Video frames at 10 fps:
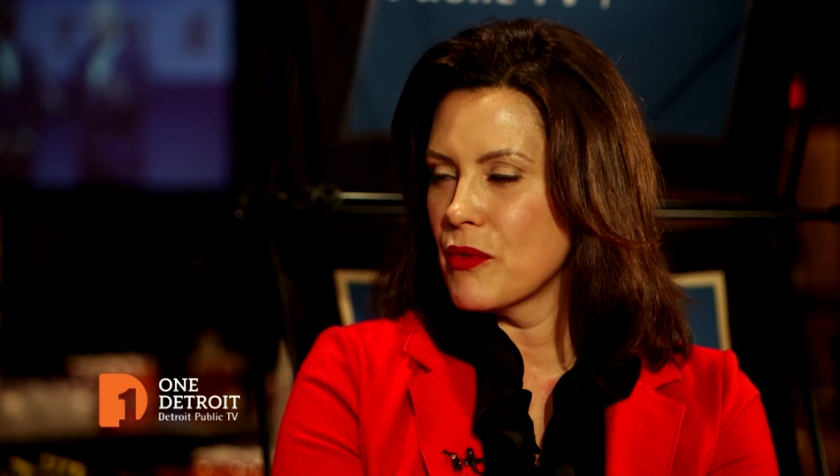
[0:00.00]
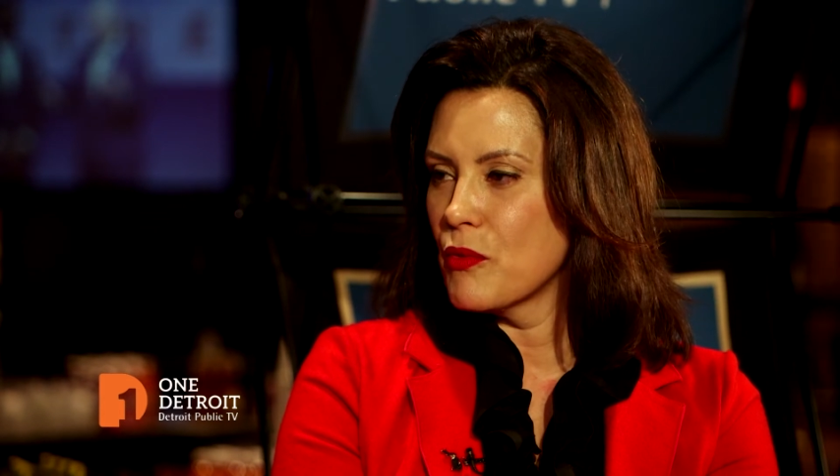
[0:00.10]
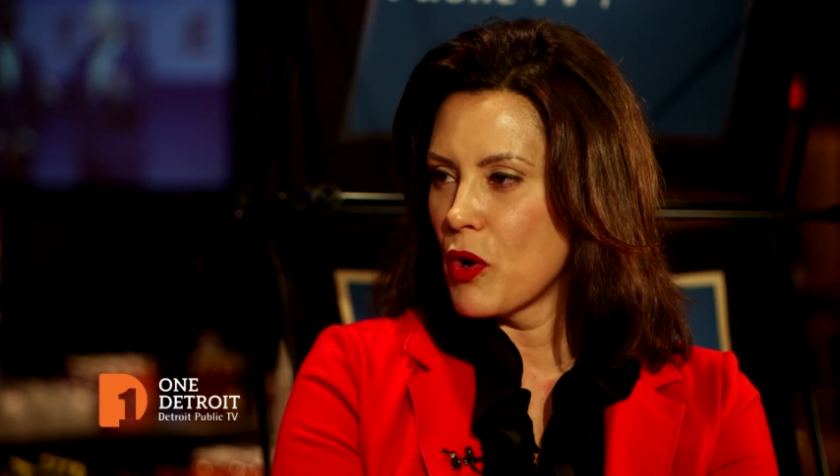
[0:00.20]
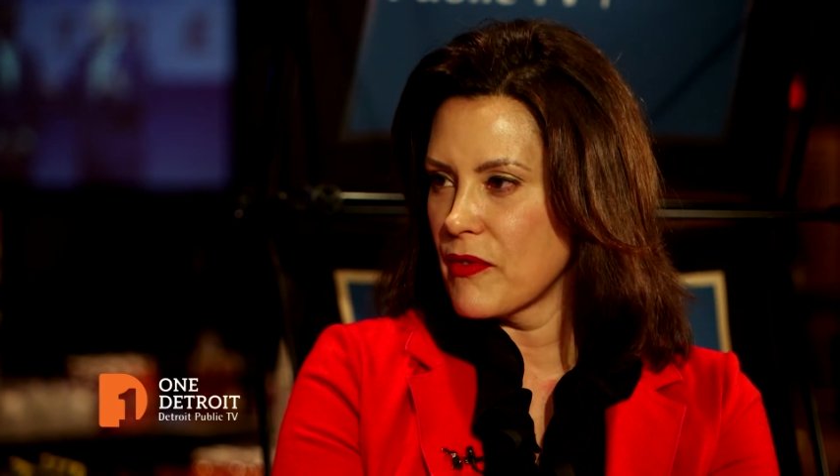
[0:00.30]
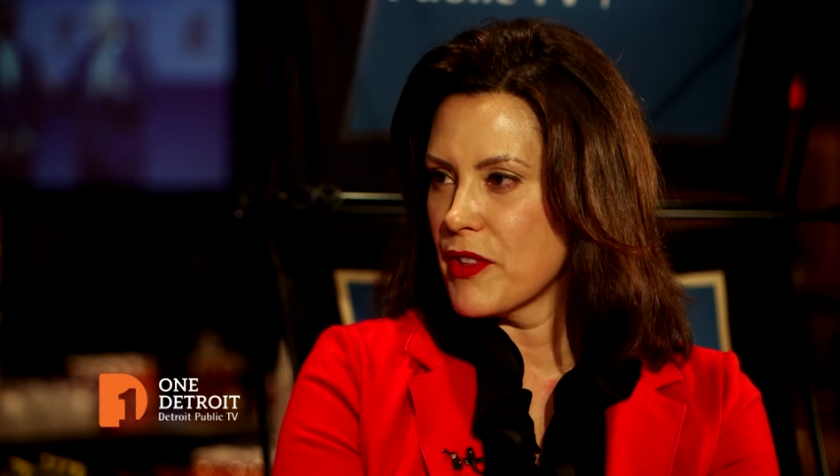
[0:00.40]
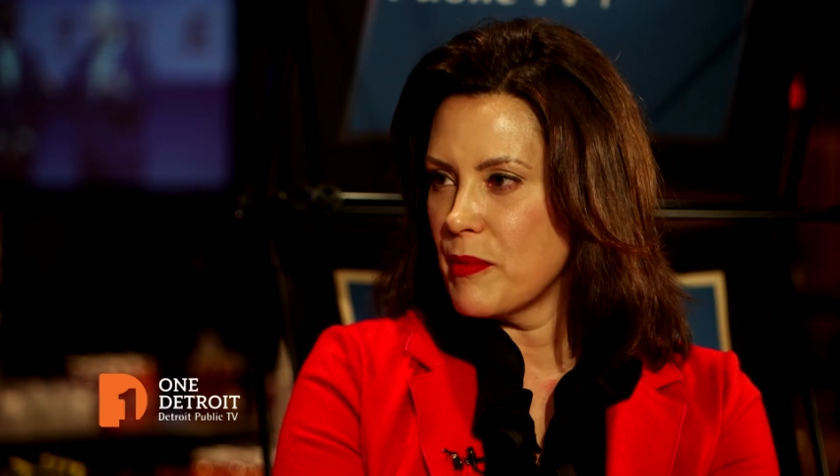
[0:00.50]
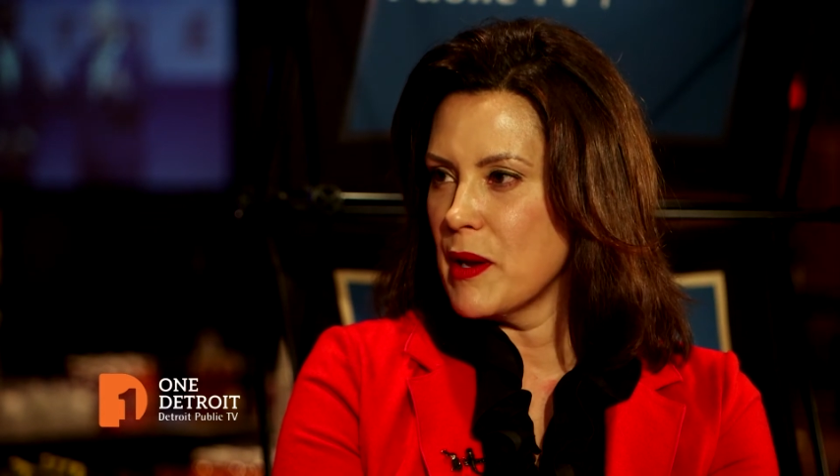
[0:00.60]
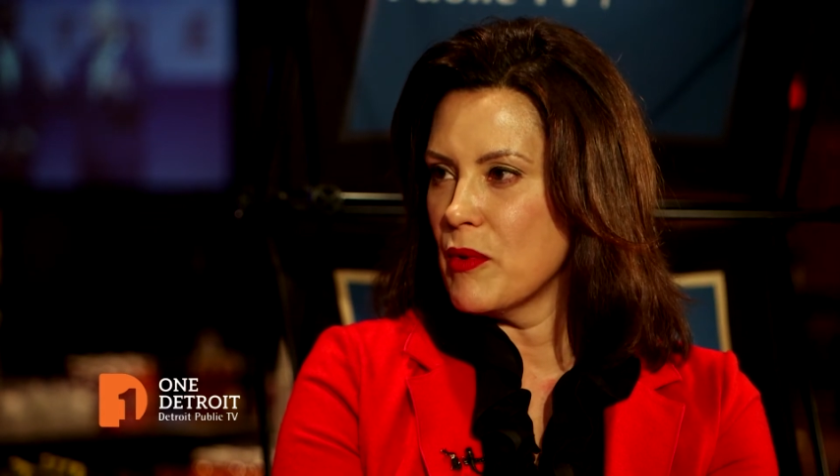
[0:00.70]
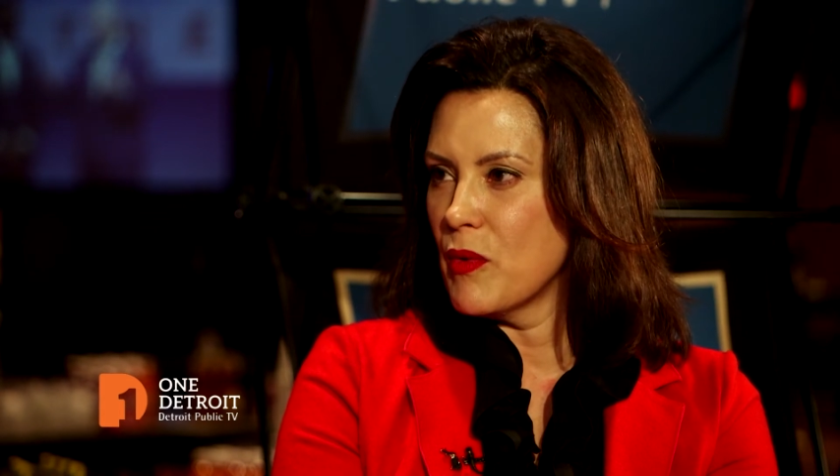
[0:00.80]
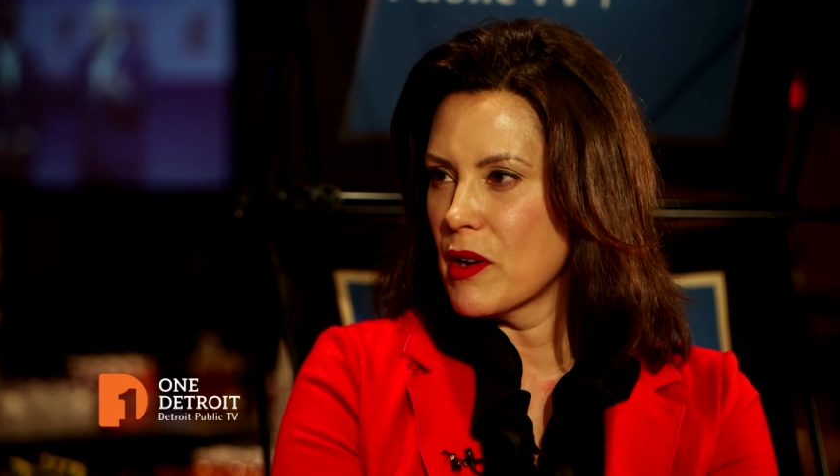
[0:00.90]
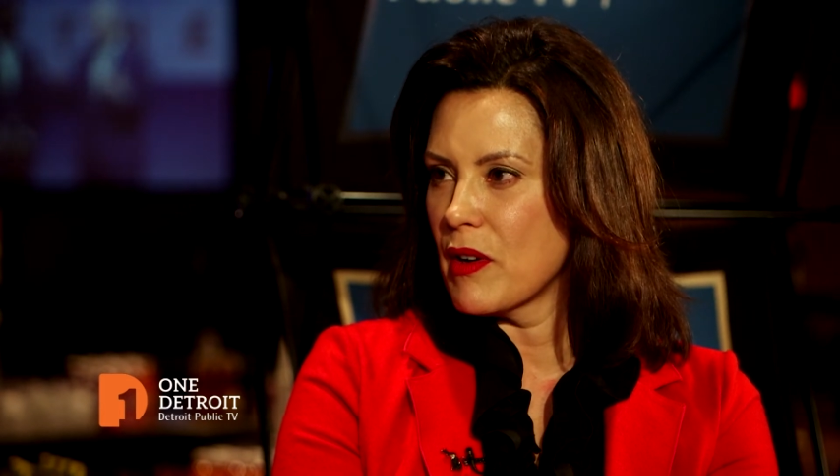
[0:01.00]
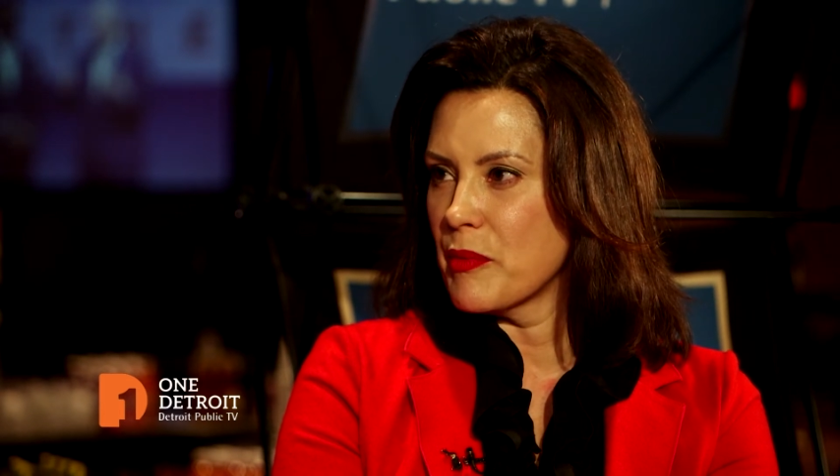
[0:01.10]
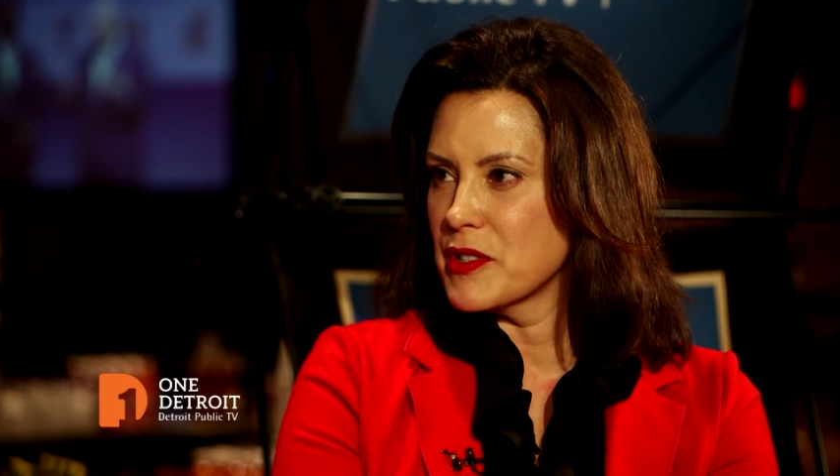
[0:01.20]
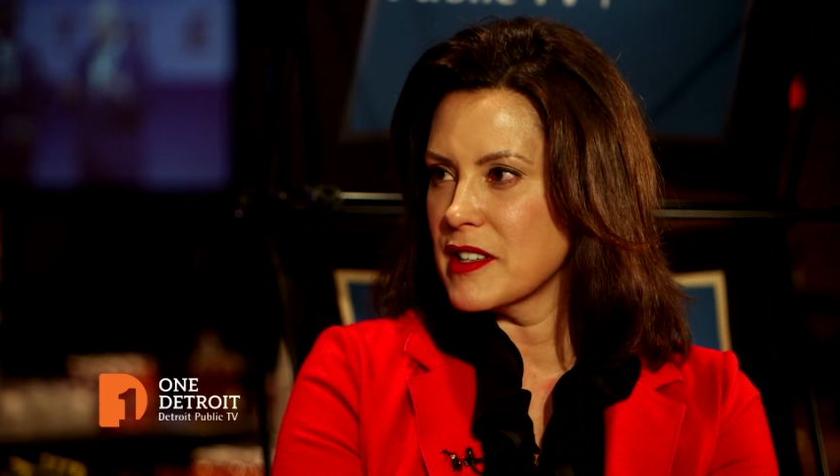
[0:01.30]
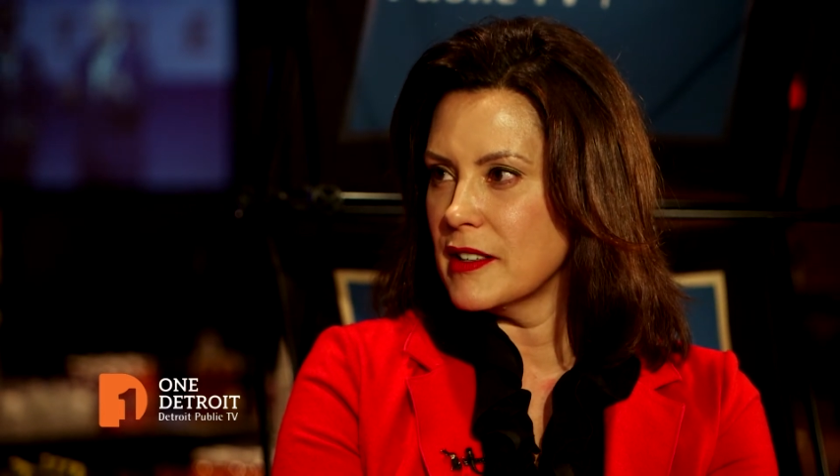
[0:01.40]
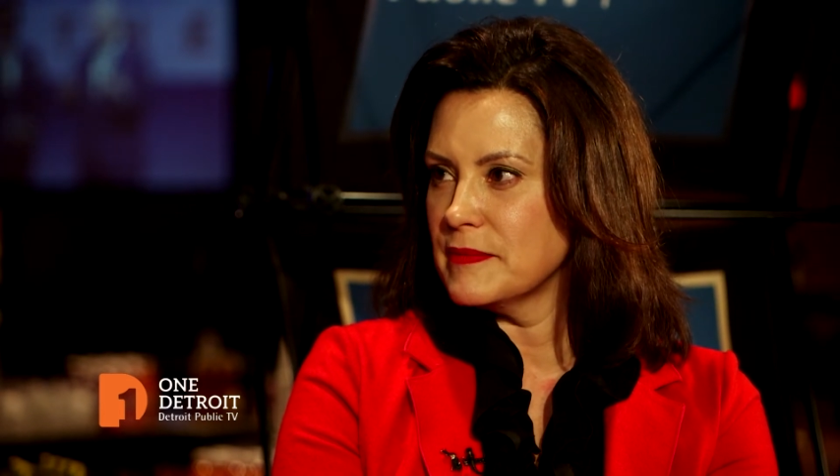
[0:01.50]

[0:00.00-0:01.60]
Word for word: work for the people we represent.